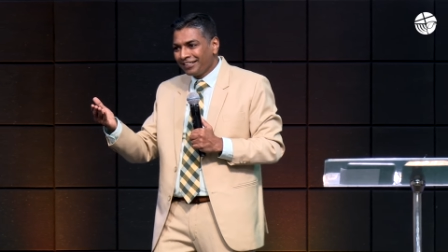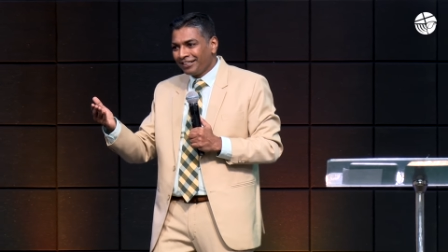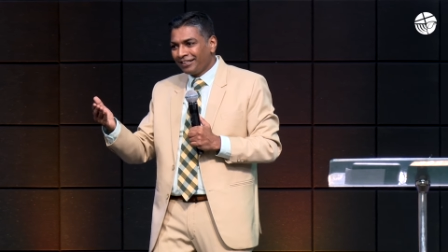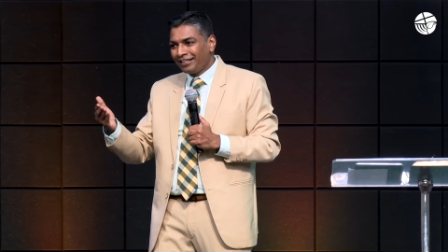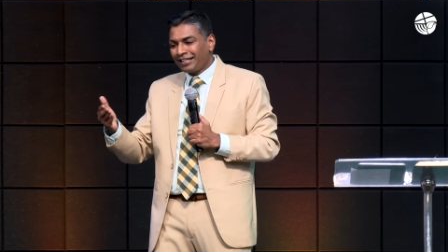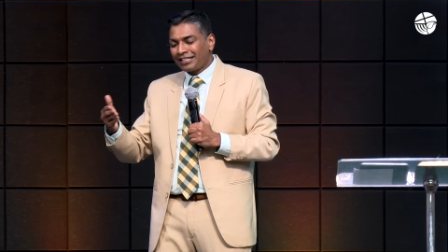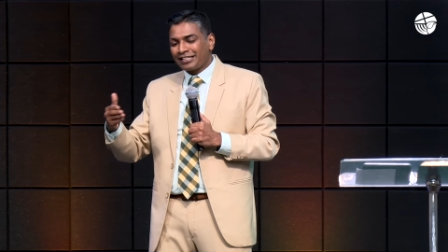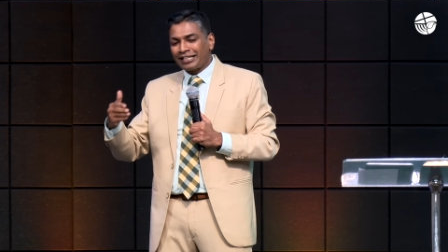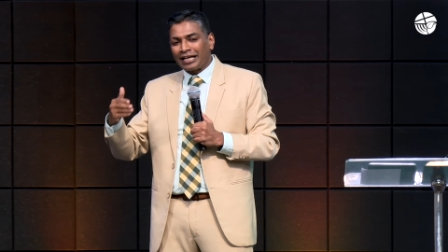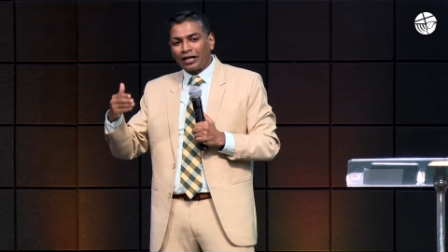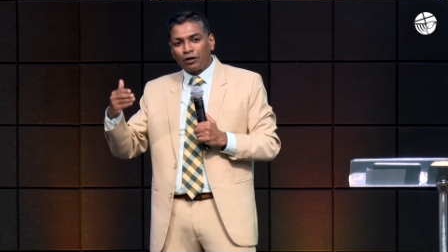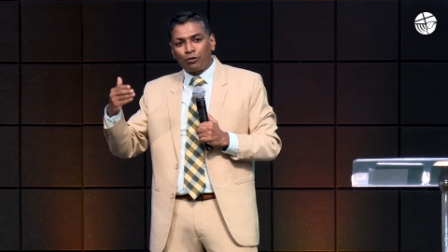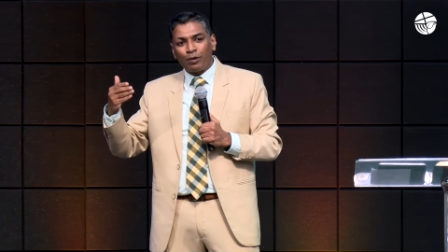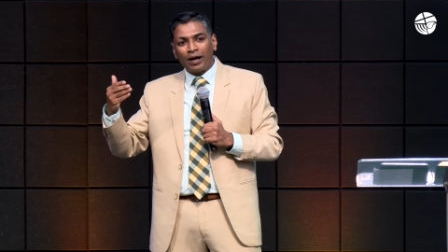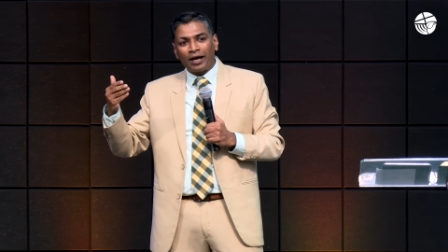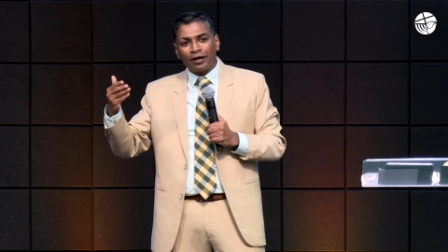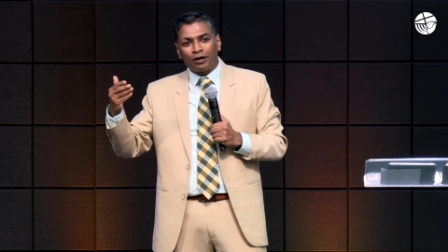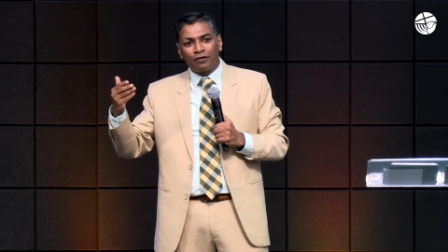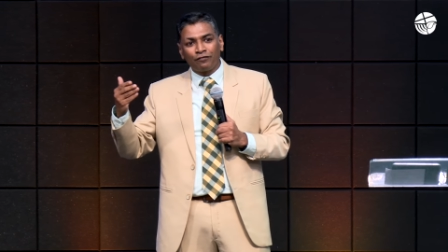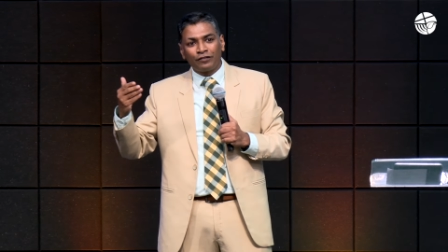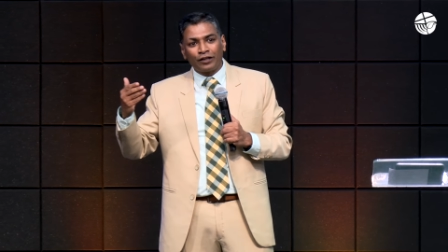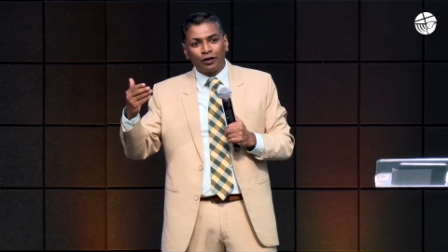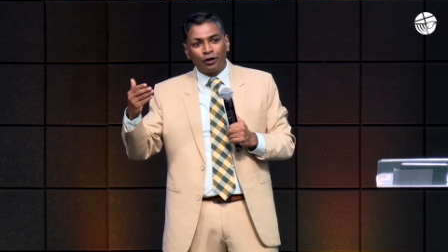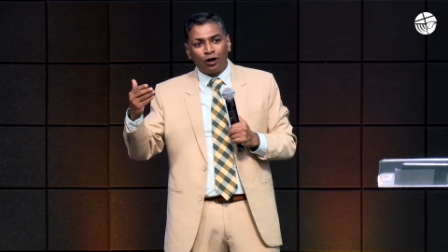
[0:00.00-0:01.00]
Let's inquire
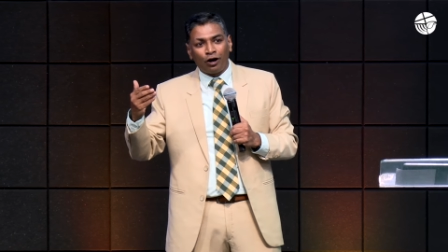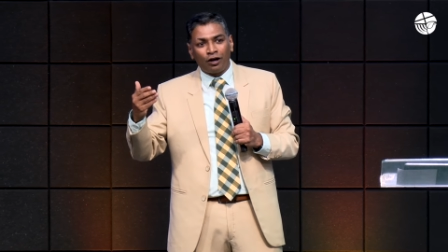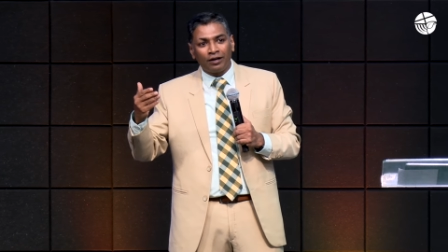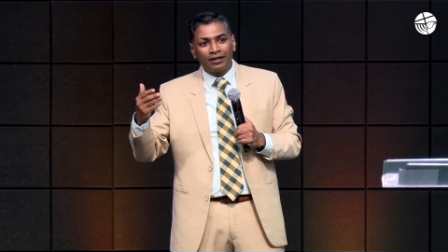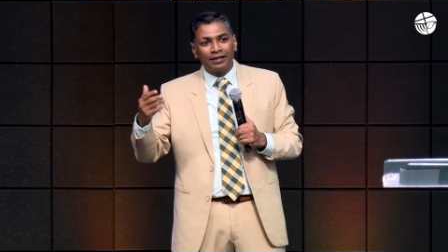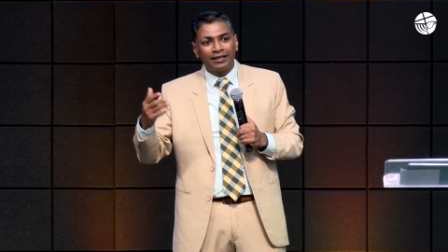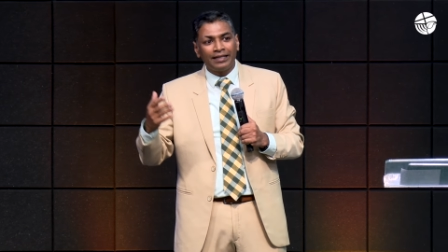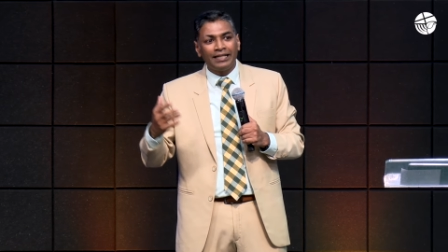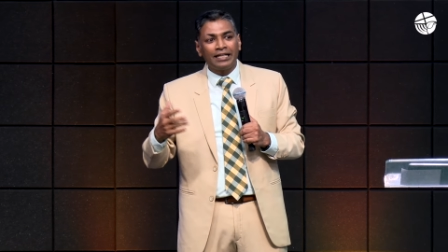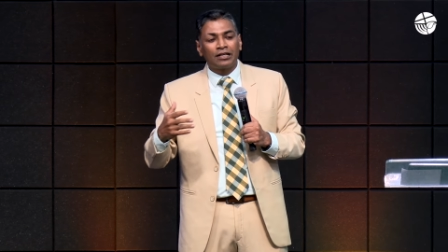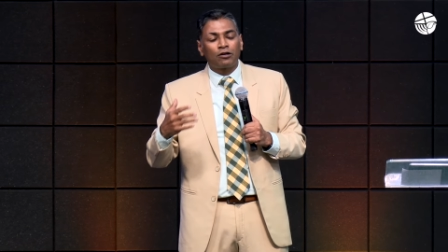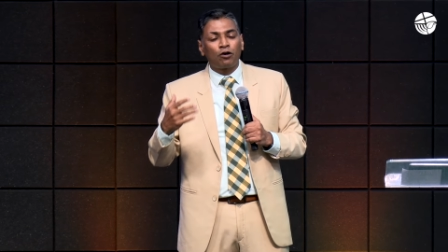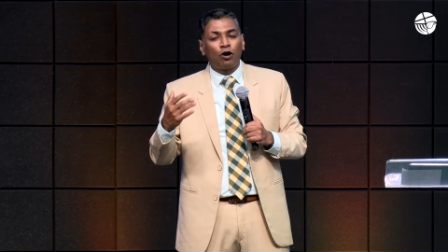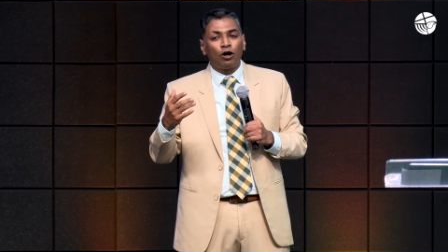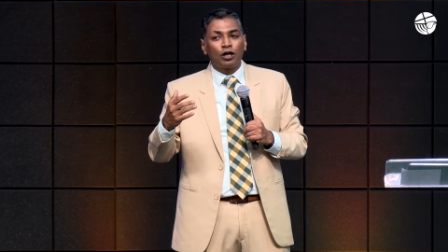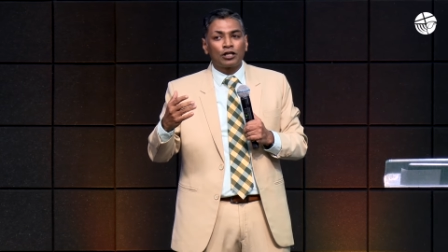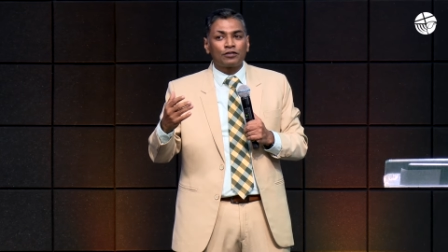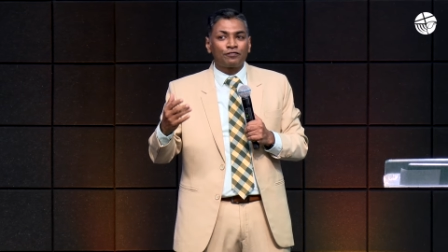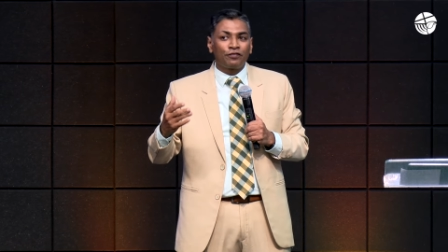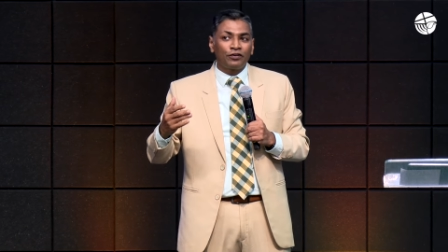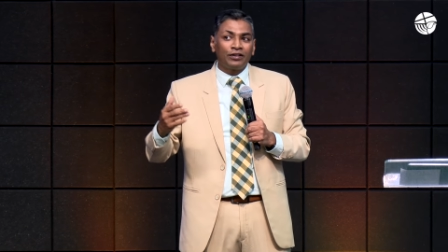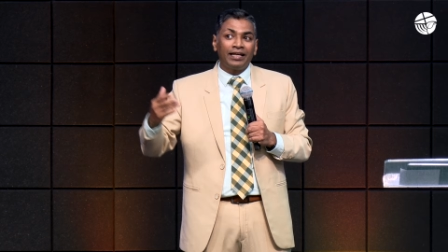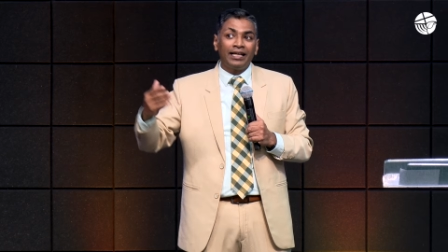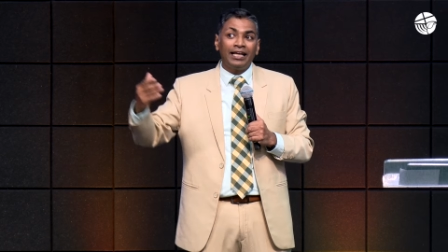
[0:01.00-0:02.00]
of the Lord. He calls
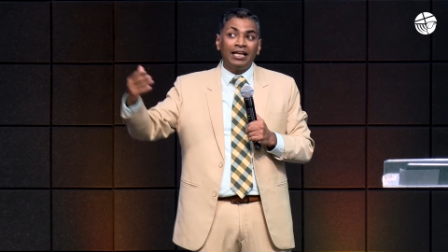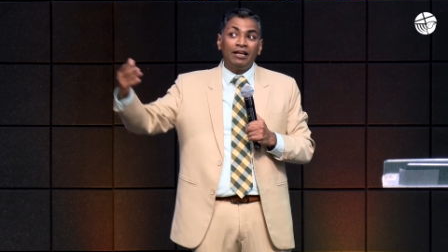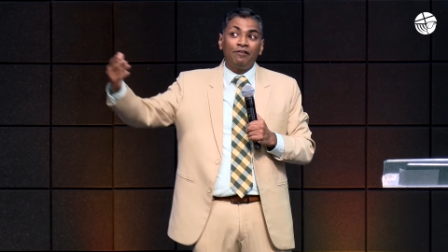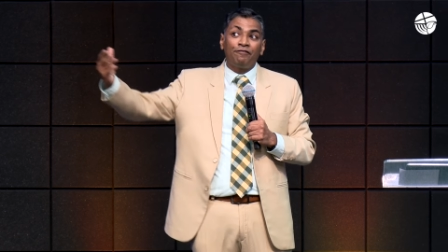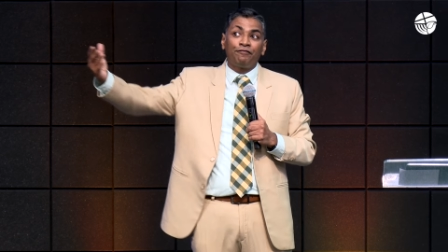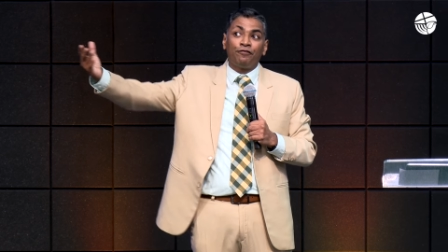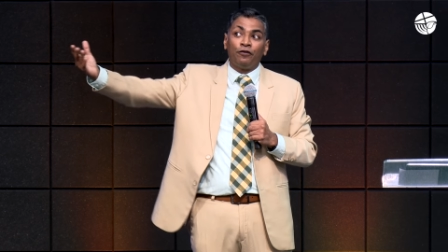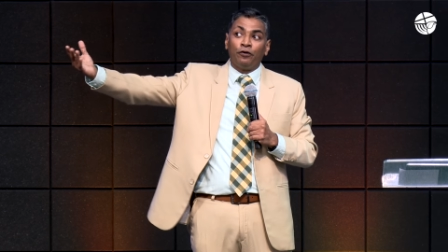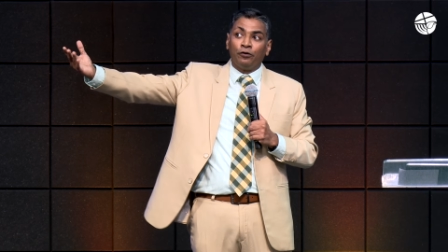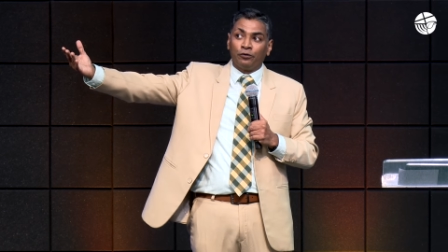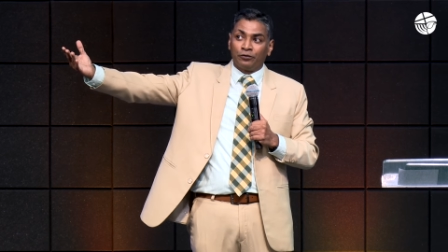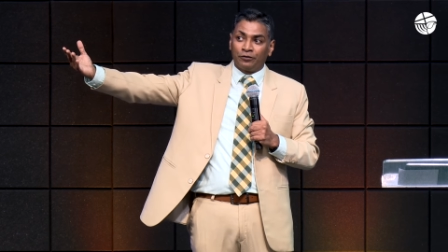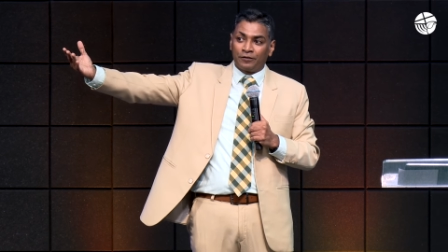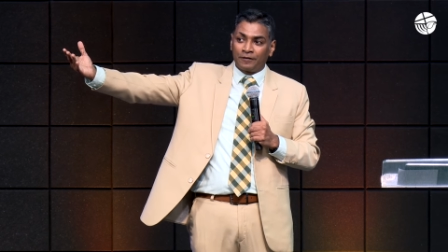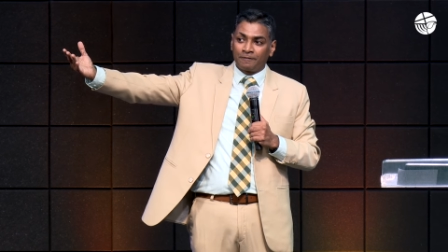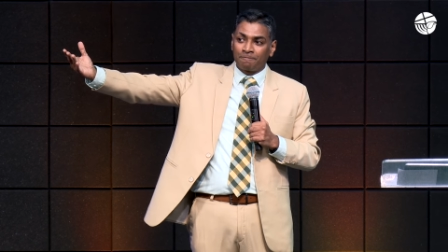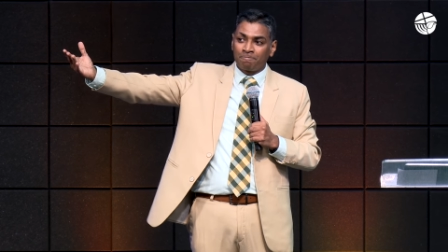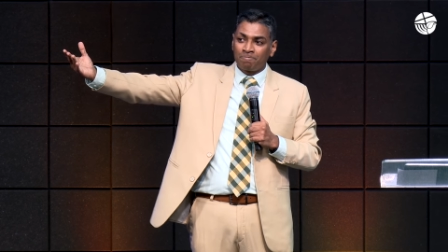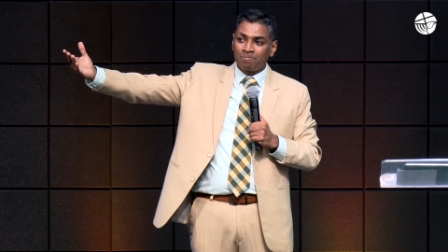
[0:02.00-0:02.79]
for the ephod.